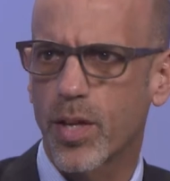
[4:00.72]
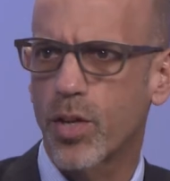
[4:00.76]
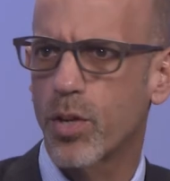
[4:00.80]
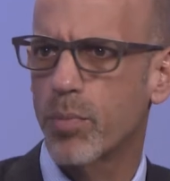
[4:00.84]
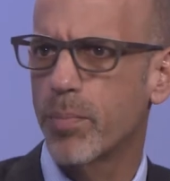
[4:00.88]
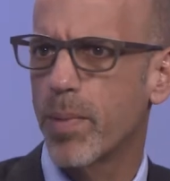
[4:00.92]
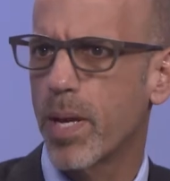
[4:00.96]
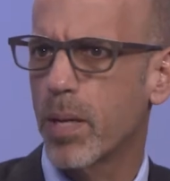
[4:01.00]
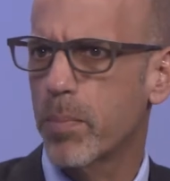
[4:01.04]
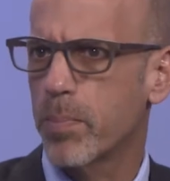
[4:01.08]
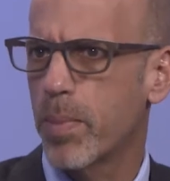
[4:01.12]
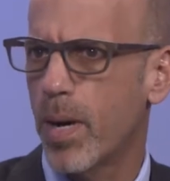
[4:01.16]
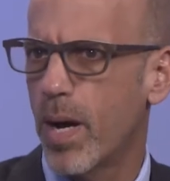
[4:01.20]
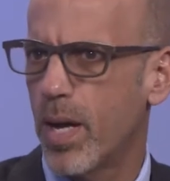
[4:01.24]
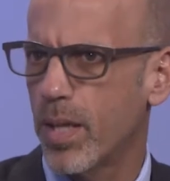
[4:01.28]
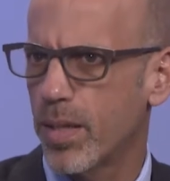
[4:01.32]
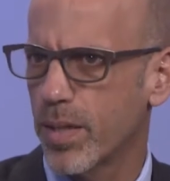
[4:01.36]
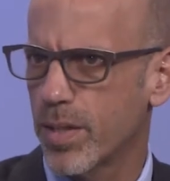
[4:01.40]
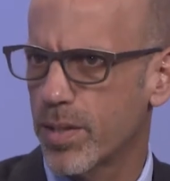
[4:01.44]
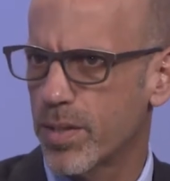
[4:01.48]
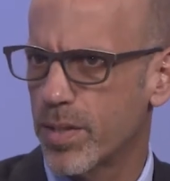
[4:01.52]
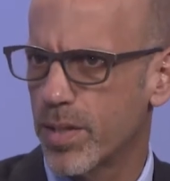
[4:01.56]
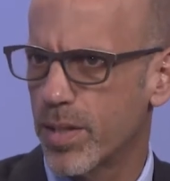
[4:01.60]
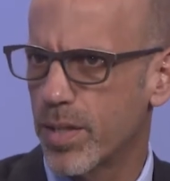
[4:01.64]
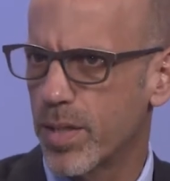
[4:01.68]
could make
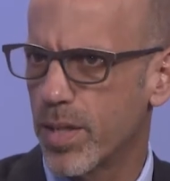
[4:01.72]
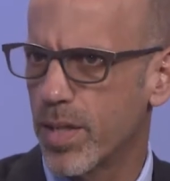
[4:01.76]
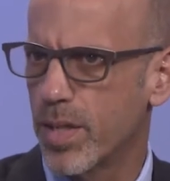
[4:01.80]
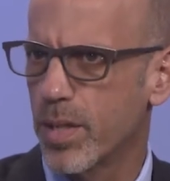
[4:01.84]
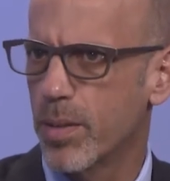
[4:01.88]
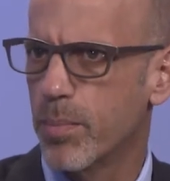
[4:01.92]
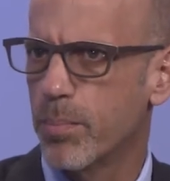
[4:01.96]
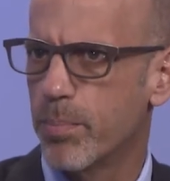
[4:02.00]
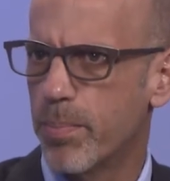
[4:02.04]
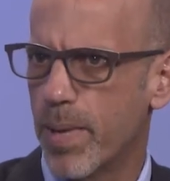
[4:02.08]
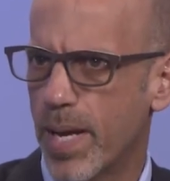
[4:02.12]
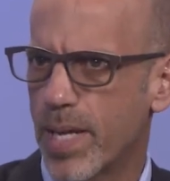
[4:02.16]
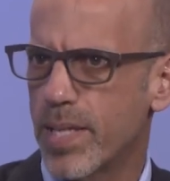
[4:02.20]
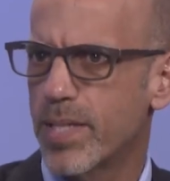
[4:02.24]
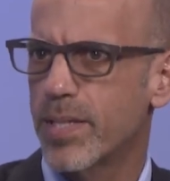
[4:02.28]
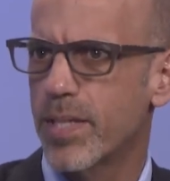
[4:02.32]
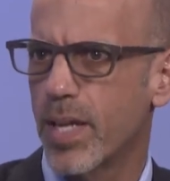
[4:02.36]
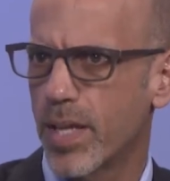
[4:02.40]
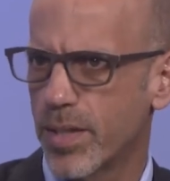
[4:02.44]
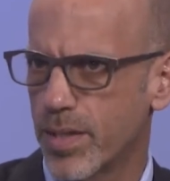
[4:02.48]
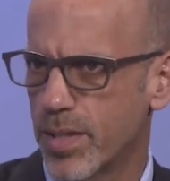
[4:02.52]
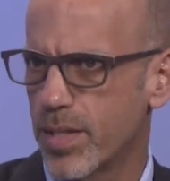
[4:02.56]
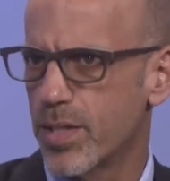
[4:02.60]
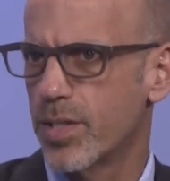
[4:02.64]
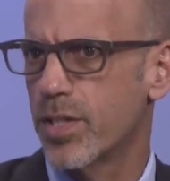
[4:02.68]
policy based
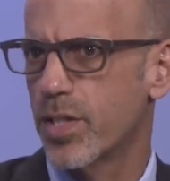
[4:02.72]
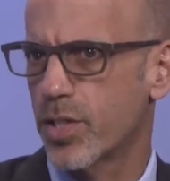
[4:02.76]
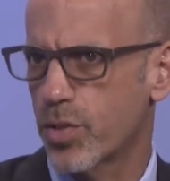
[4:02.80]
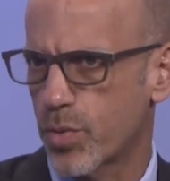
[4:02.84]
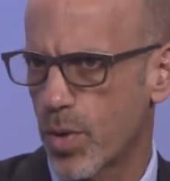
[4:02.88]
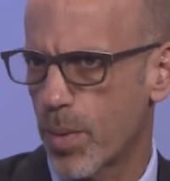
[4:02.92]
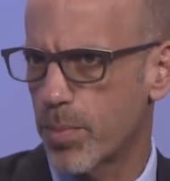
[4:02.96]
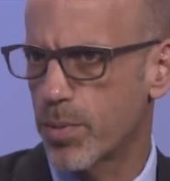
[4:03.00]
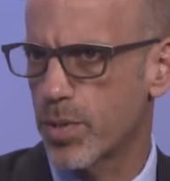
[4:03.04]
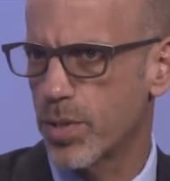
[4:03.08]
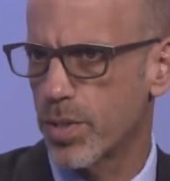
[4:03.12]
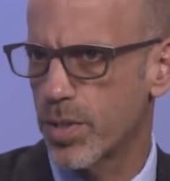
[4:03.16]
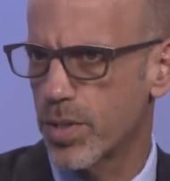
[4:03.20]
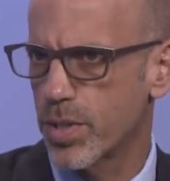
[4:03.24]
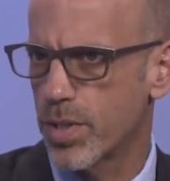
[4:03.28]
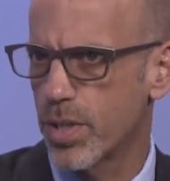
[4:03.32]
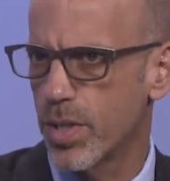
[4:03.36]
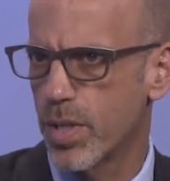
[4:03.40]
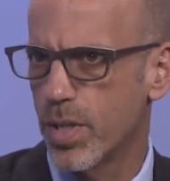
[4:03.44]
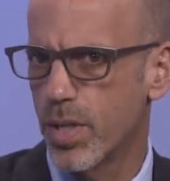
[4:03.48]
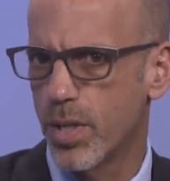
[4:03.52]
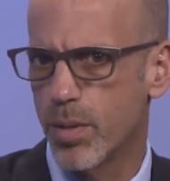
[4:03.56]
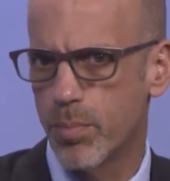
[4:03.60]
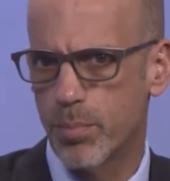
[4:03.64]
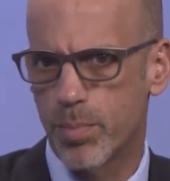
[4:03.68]
on these descriptions.
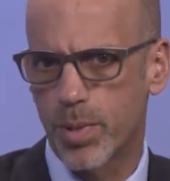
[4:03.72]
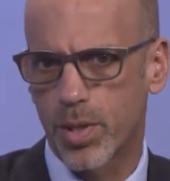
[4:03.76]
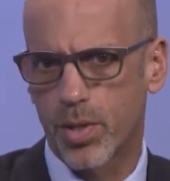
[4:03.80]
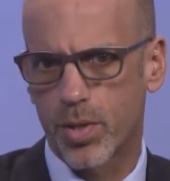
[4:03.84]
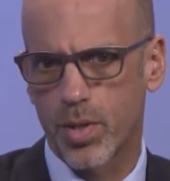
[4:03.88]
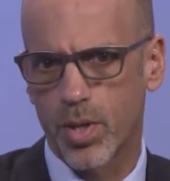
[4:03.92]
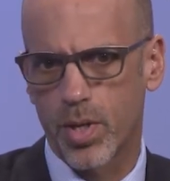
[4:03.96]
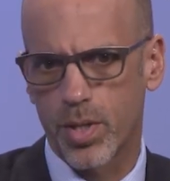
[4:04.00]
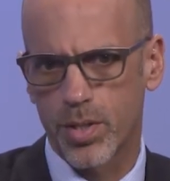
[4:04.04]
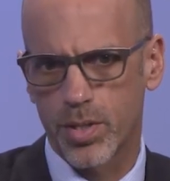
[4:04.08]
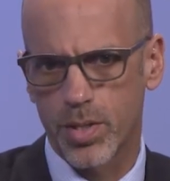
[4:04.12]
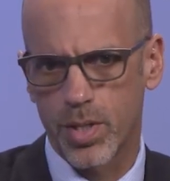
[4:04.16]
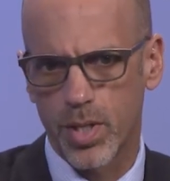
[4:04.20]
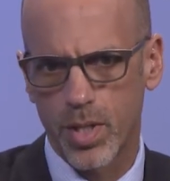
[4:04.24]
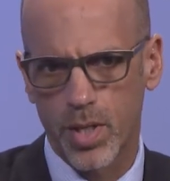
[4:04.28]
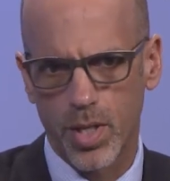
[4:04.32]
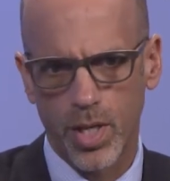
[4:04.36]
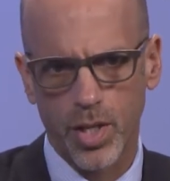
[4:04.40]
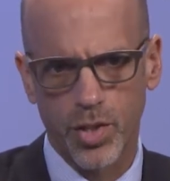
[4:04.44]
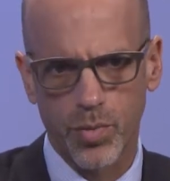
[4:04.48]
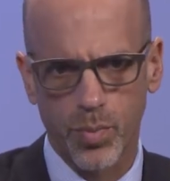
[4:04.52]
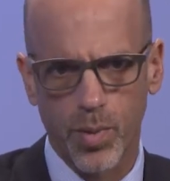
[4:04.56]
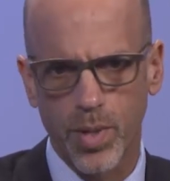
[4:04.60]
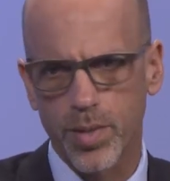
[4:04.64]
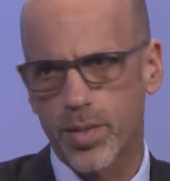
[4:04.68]
Because
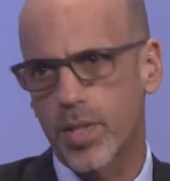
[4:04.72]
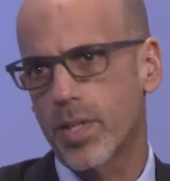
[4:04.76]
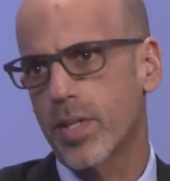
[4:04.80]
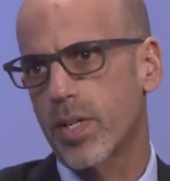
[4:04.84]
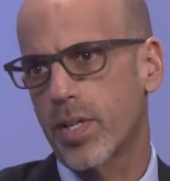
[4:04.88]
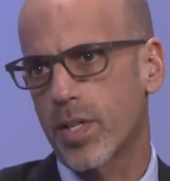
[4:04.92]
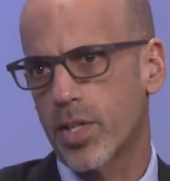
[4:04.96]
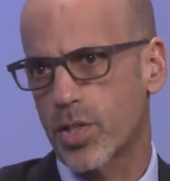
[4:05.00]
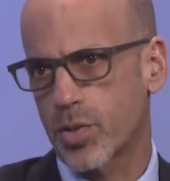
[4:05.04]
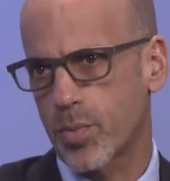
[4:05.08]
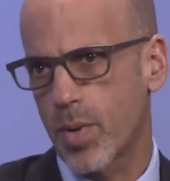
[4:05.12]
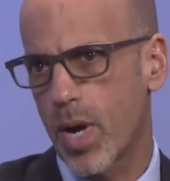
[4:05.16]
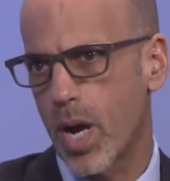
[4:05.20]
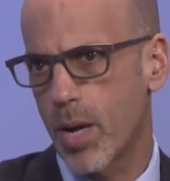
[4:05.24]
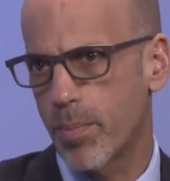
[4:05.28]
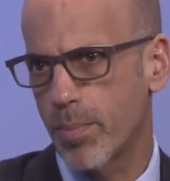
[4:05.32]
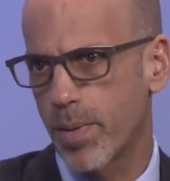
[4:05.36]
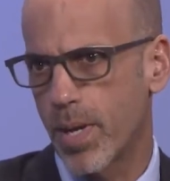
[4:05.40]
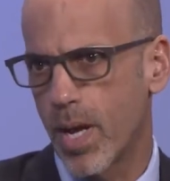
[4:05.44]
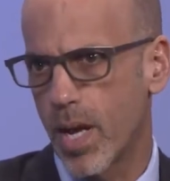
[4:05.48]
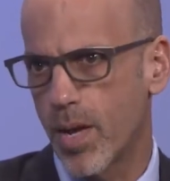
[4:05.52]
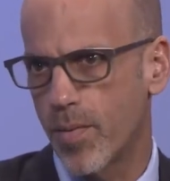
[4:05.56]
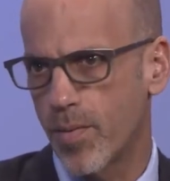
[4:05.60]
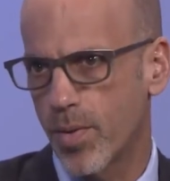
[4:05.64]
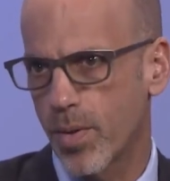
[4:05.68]
it's one thing to describe
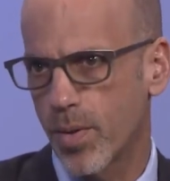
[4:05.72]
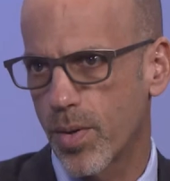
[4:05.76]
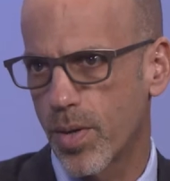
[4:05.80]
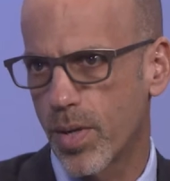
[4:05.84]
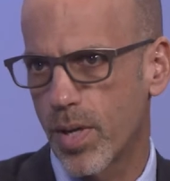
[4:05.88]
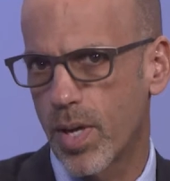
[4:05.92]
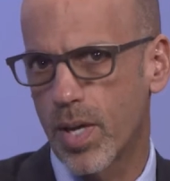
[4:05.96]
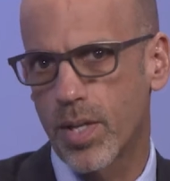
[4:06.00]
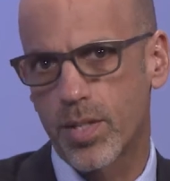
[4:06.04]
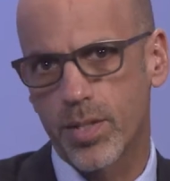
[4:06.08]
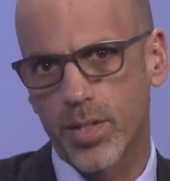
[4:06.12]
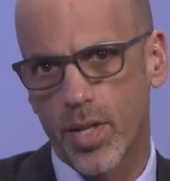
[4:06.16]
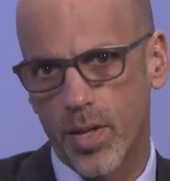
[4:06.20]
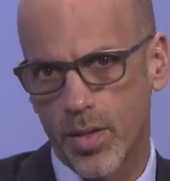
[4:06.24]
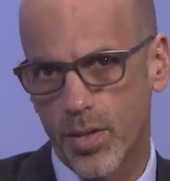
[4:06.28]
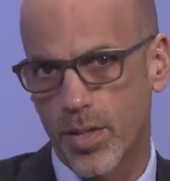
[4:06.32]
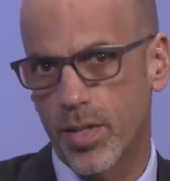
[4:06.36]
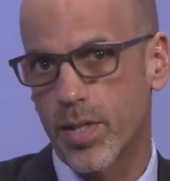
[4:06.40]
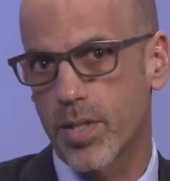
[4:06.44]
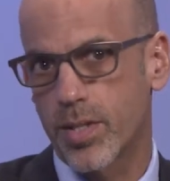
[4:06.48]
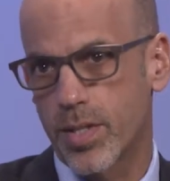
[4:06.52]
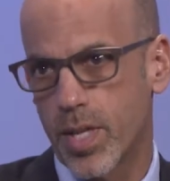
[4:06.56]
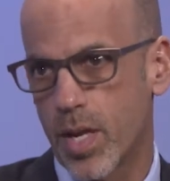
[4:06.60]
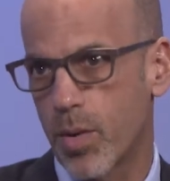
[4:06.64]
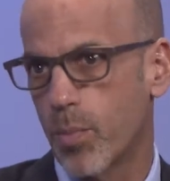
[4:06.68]
behavior, it's another thing
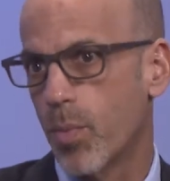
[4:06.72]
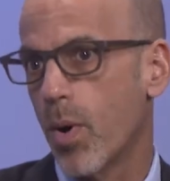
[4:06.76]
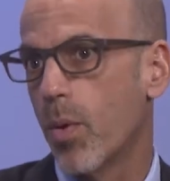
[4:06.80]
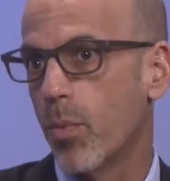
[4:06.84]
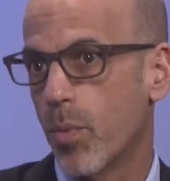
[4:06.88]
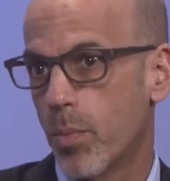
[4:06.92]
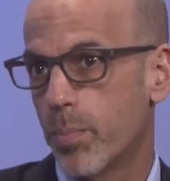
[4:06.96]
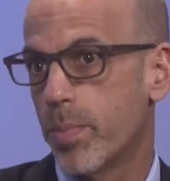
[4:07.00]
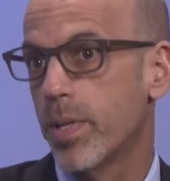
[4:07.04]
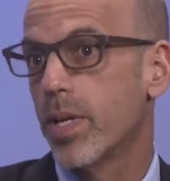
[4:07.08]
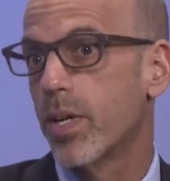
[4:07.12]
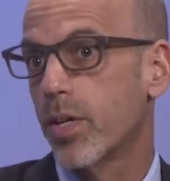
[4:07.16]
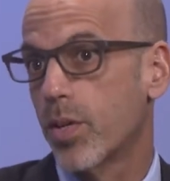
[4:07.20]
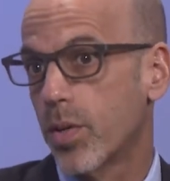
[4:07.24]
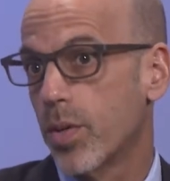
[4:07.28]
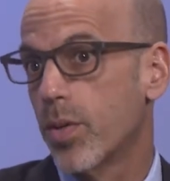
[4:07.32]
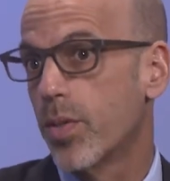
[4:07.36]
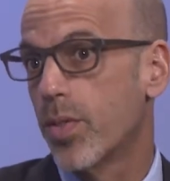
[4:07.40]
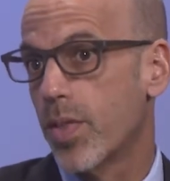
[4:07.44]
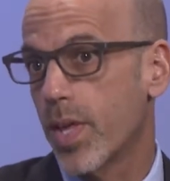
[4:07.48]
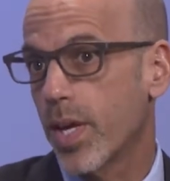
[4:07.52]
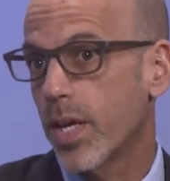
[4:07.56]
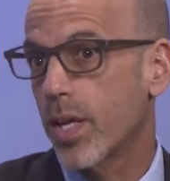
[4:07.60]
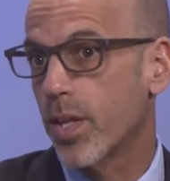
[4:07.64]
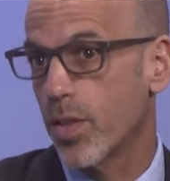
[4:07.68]
to say what would be a good
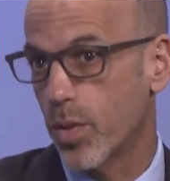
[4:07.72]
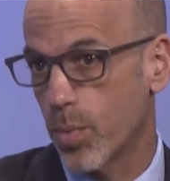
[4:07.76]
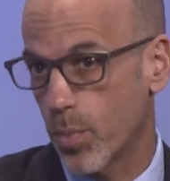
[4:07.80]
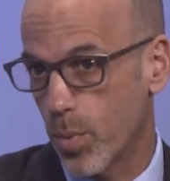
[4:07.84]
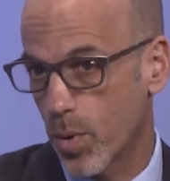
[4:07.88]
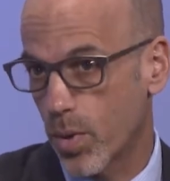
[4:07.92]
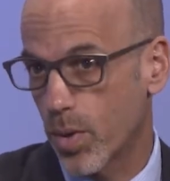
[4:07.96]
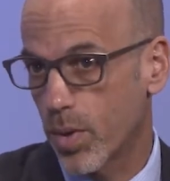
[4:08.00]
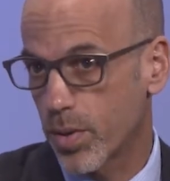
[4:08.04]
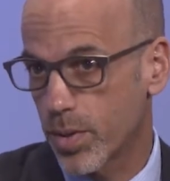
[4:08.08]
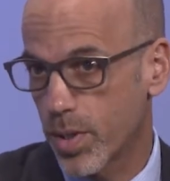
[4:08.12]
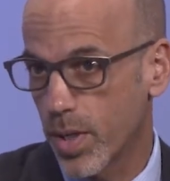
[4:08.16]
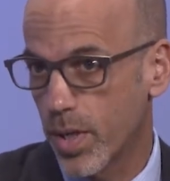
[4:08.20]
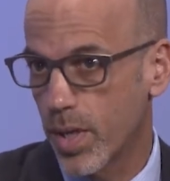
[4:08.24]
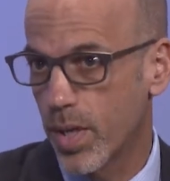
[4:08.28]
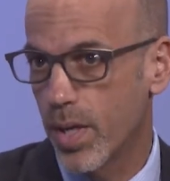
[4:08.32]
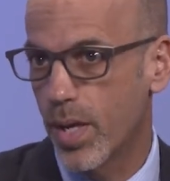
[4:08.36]
thing in the world.